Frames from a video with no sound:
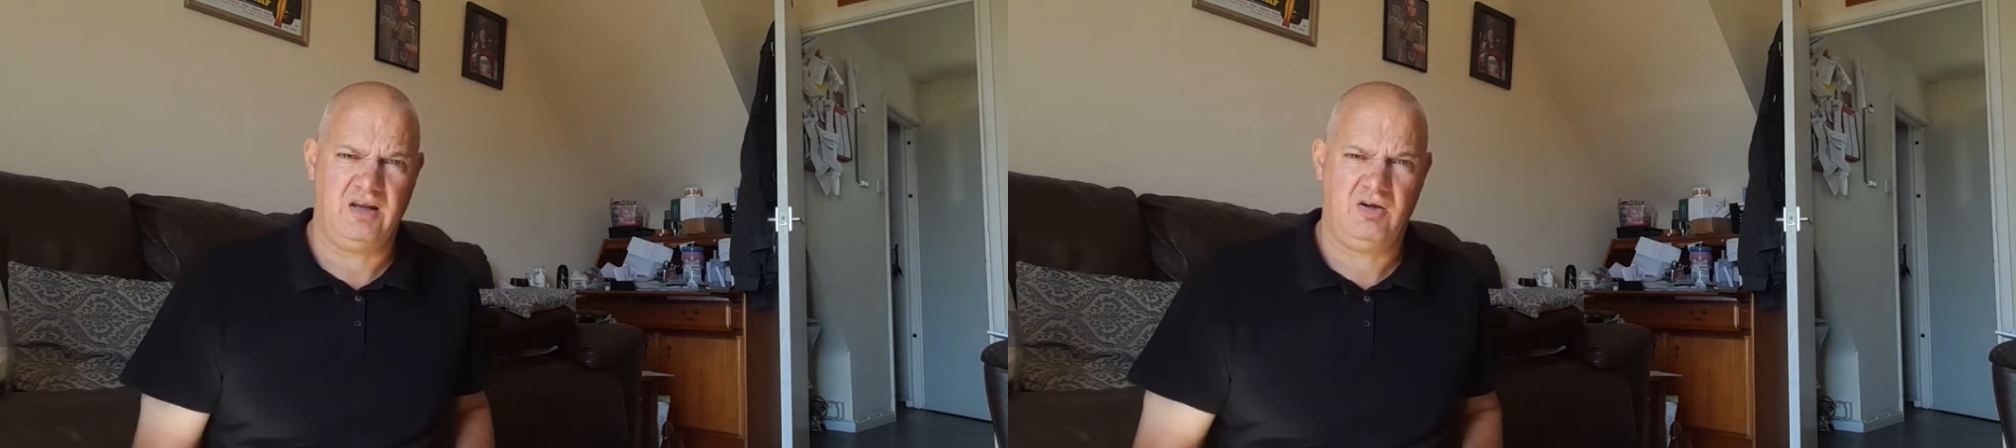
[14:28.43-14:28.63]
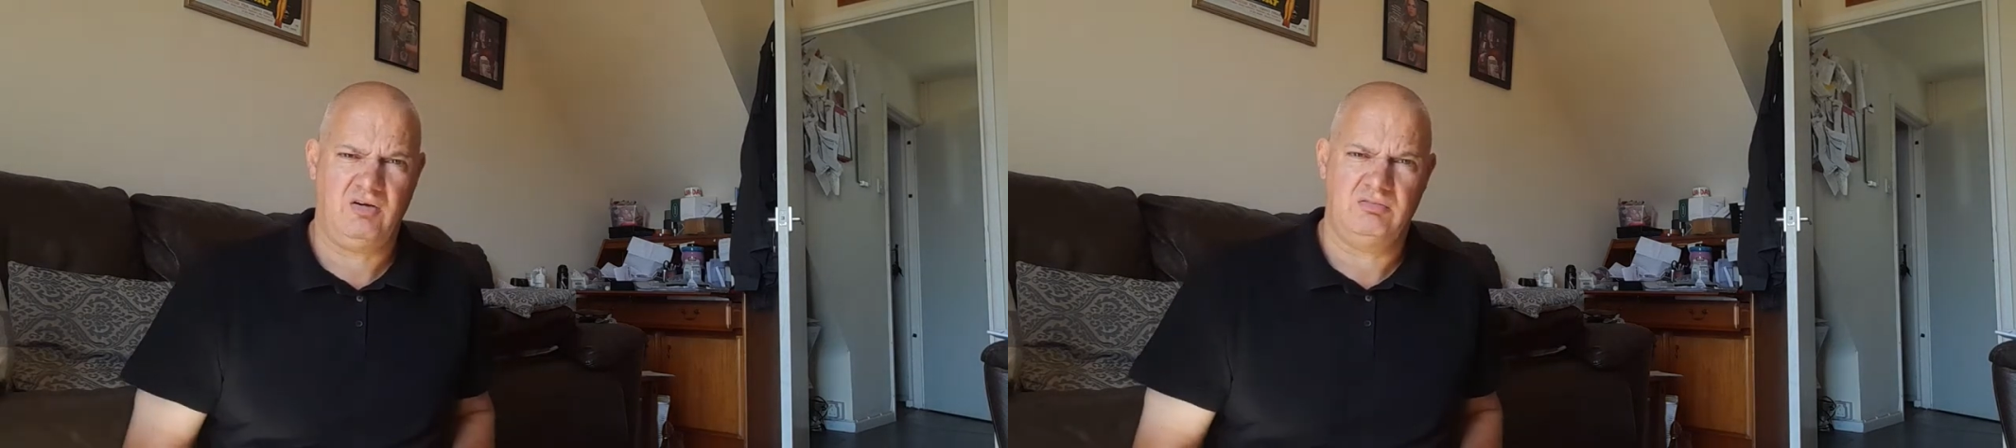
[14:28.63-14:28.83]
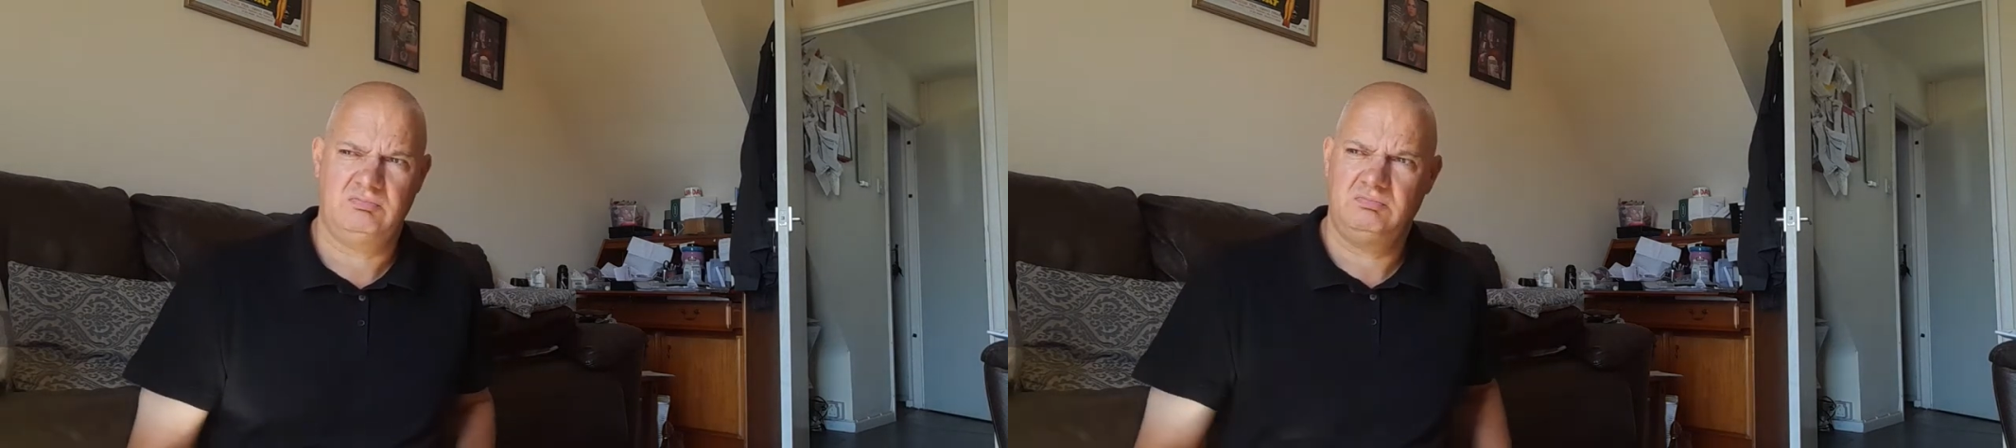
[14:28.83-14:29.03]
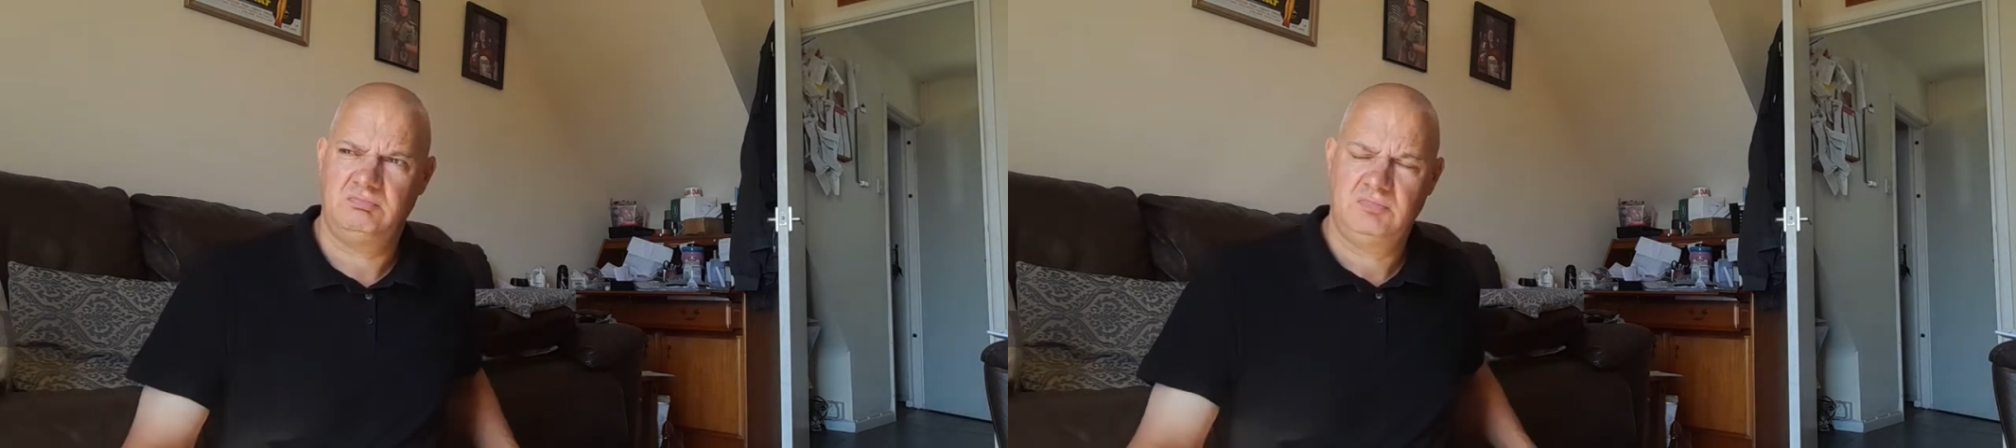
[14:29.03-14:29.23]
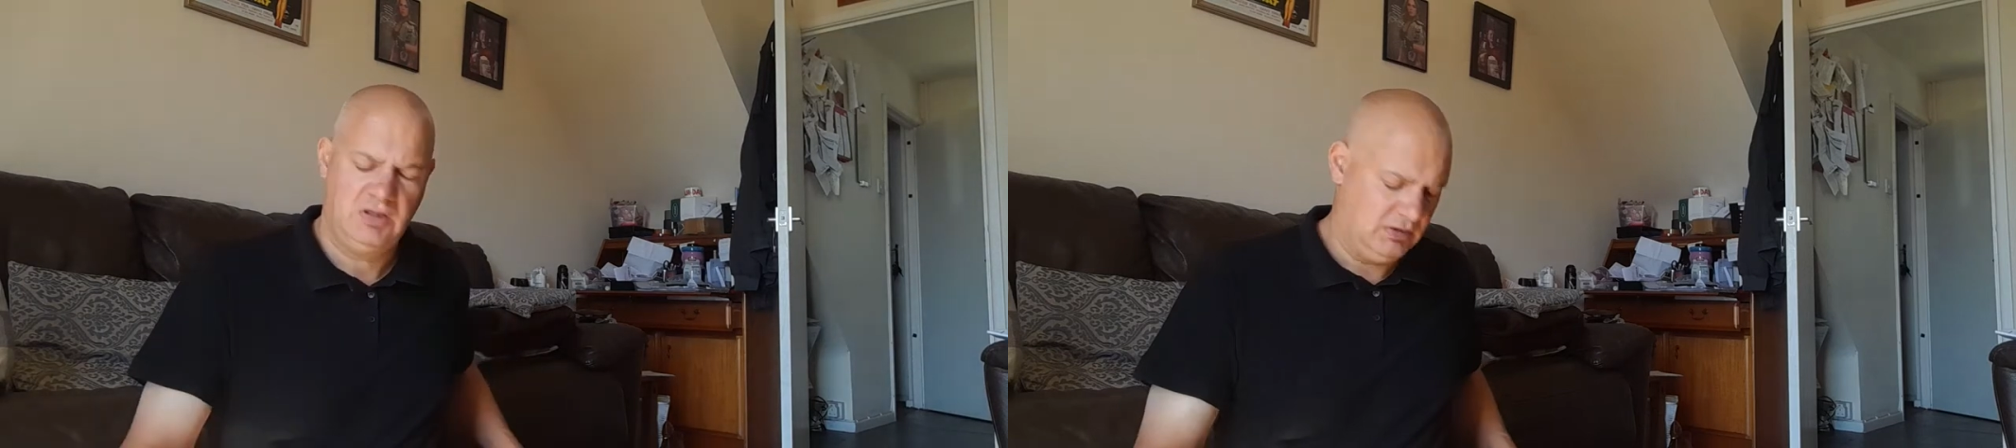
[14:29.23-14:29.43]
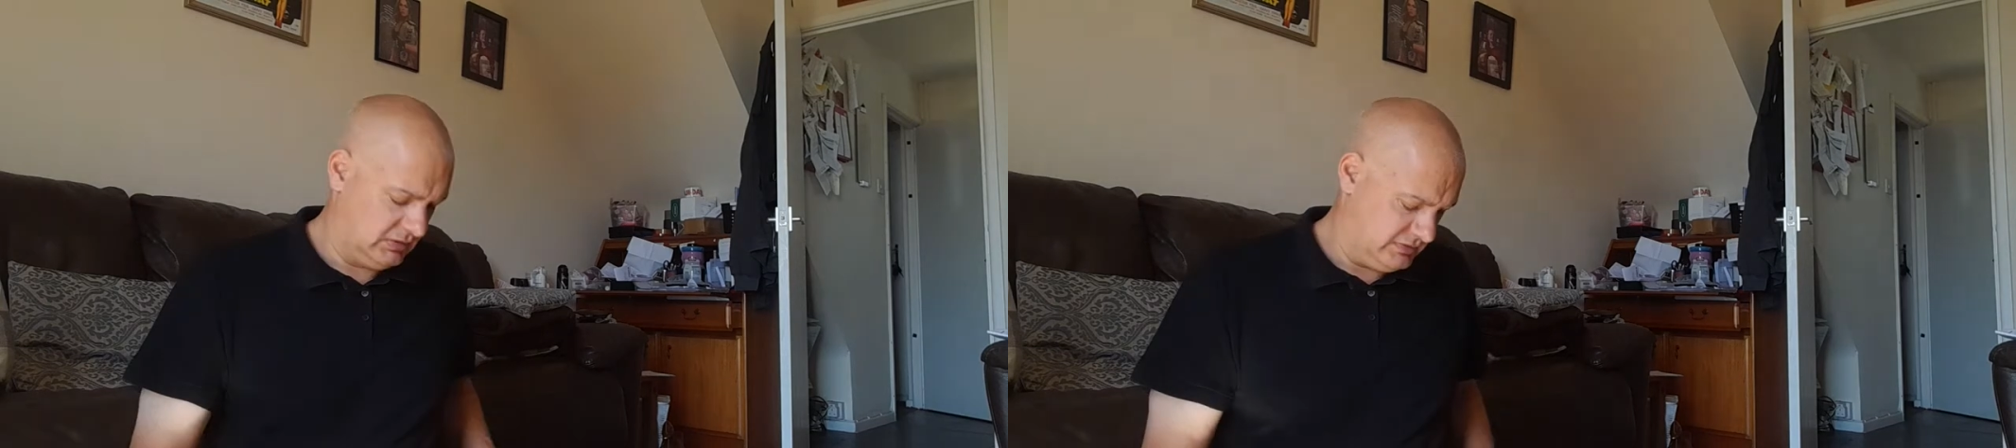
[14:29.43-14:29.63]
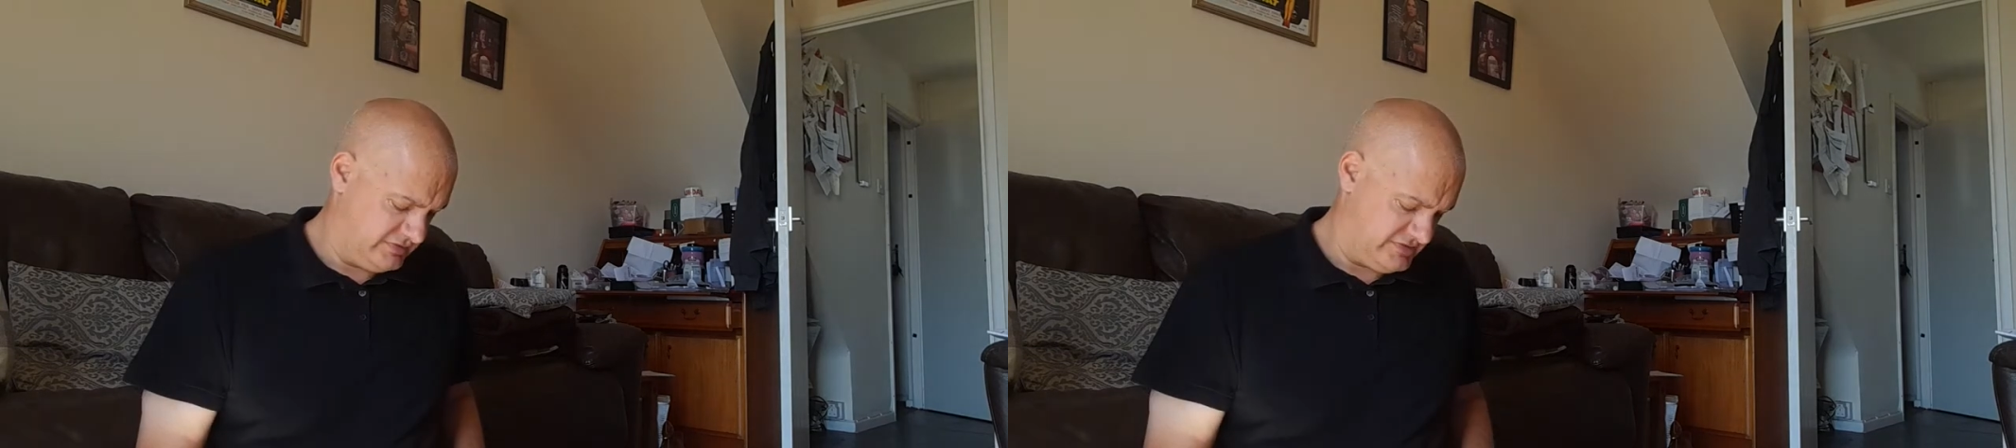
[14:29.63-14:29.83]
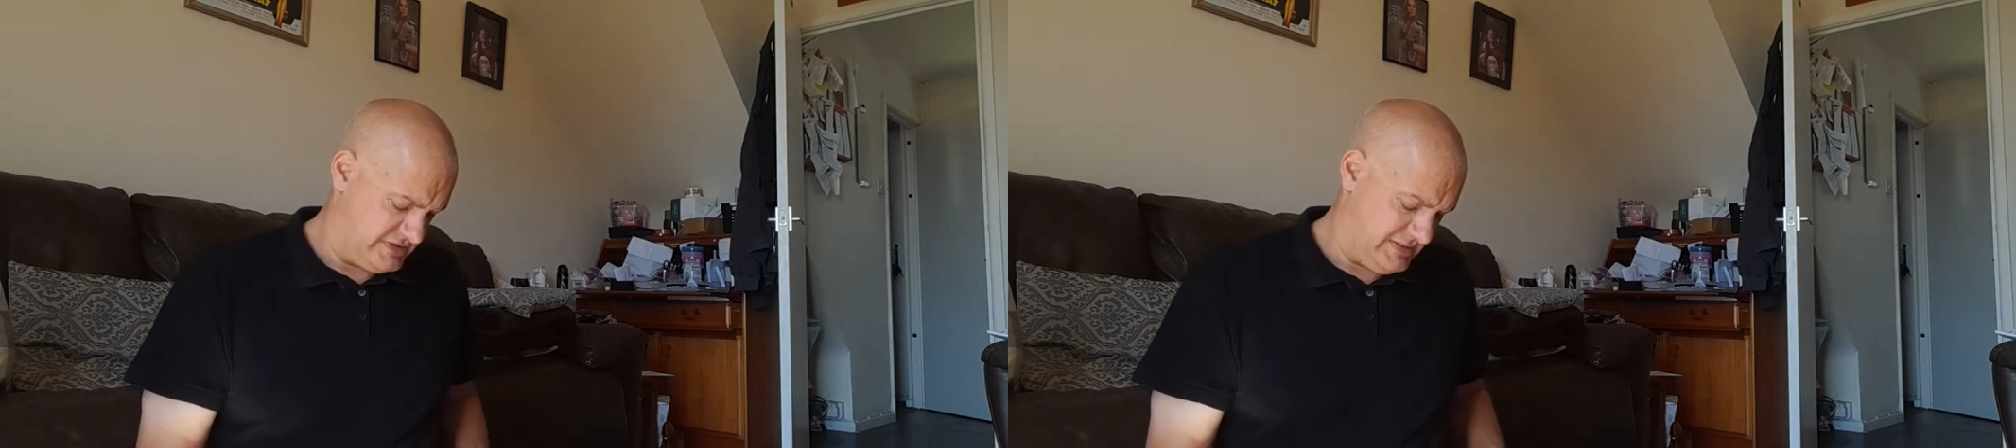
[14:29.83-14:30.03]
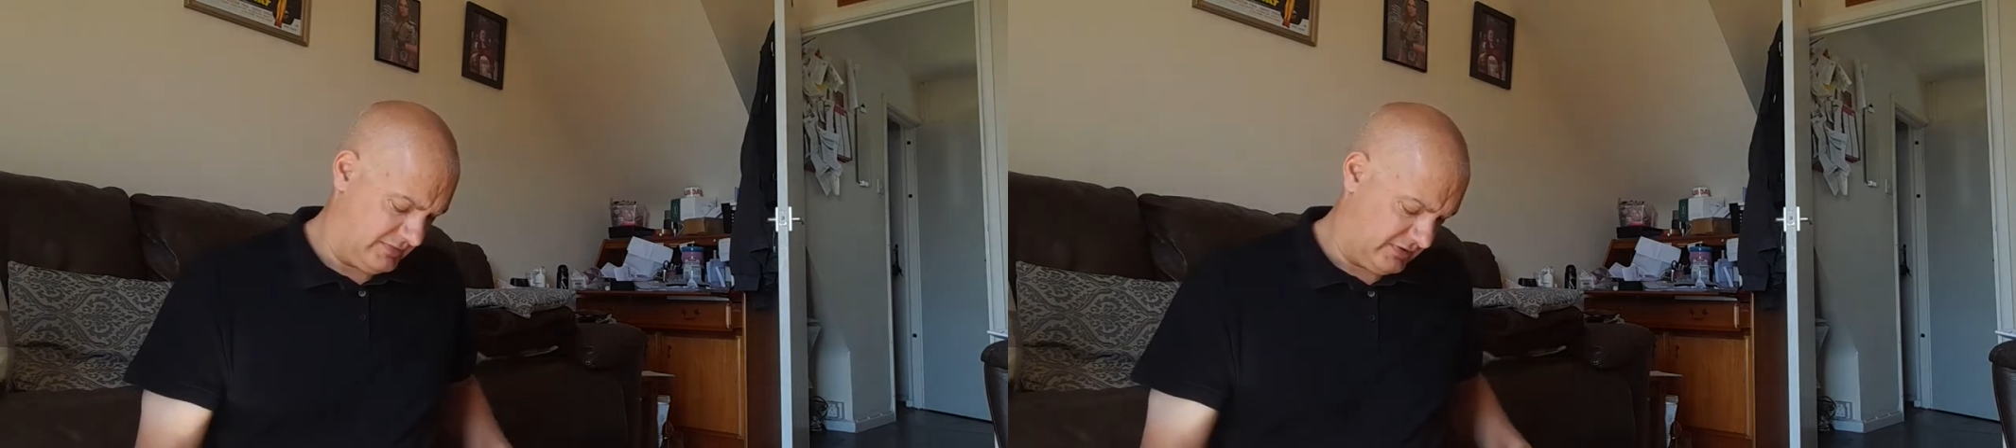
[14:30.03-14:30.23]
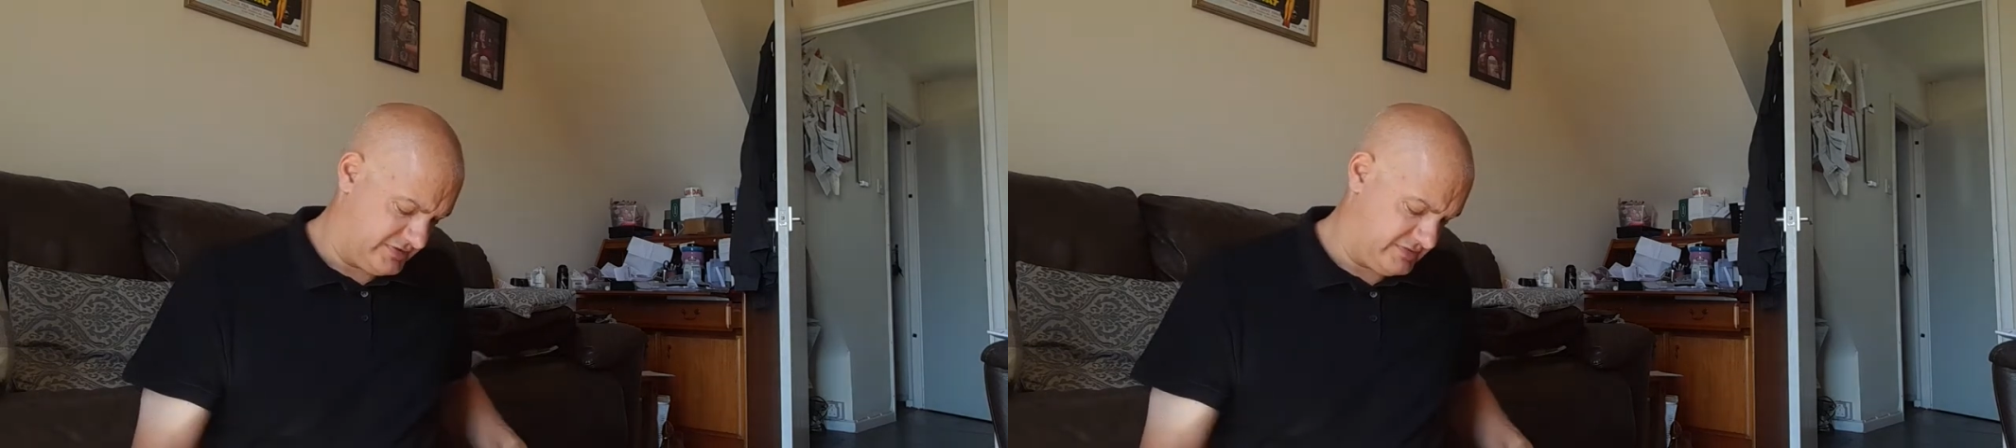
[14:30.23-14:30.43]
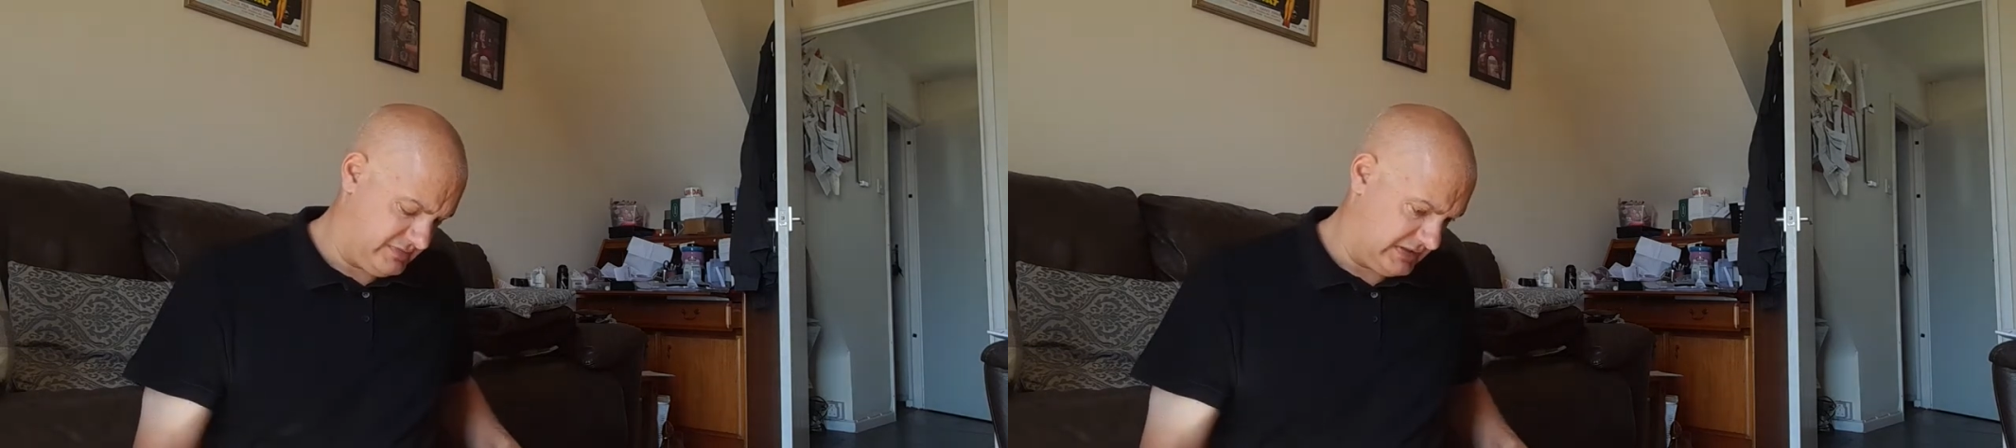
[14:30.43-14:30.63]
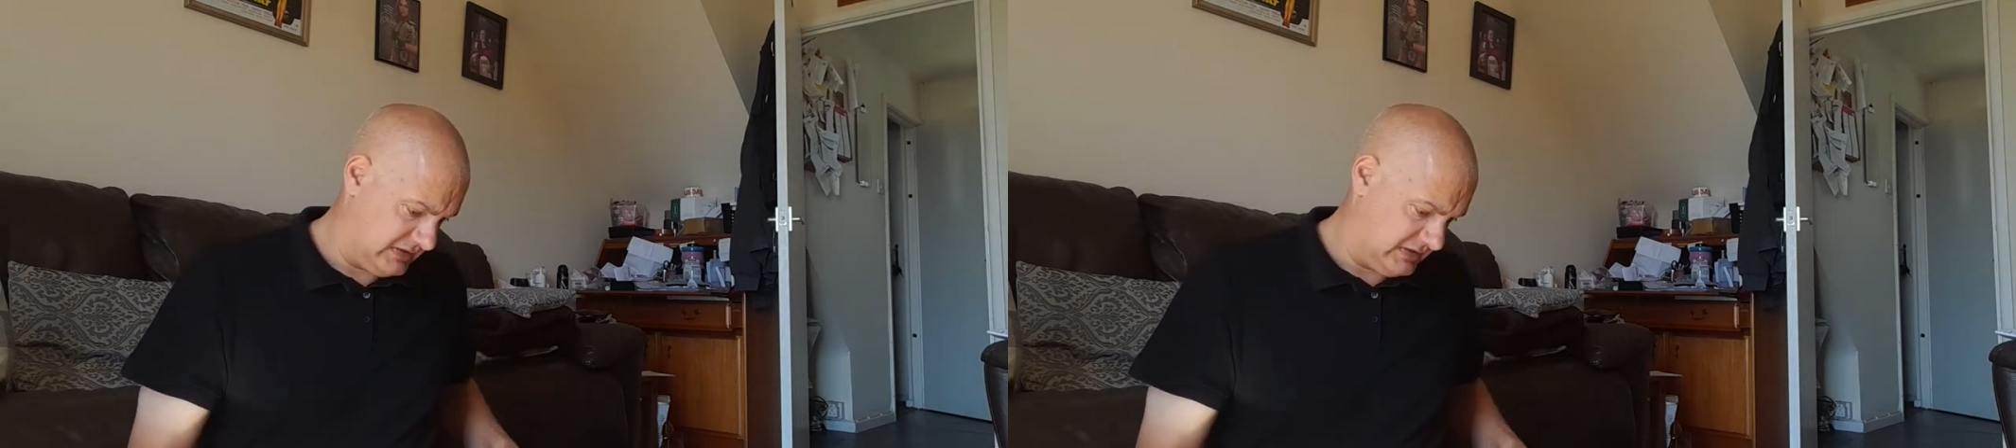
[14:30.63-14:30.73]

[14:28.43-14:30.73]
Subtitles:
lot? It doesn't seem a lot to me.